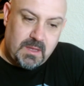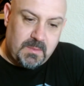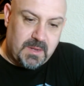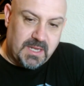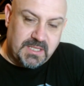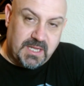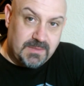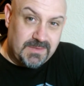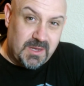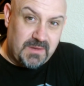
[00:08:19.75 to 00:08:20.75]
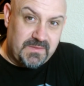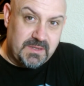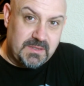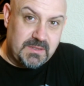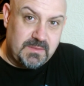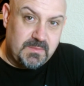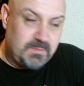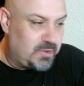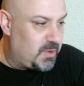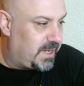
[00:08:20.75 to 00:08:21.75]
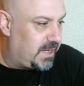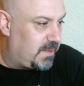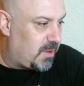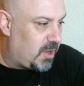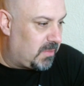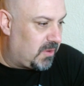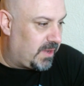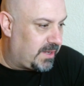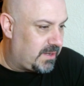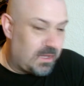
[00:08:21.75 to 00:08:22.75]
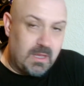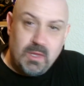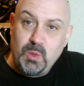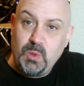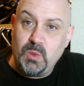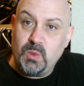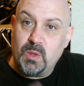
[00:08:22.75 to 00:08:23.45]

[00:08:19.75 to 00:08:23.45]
But that's it. No other brewing in the pipeline. Ooh.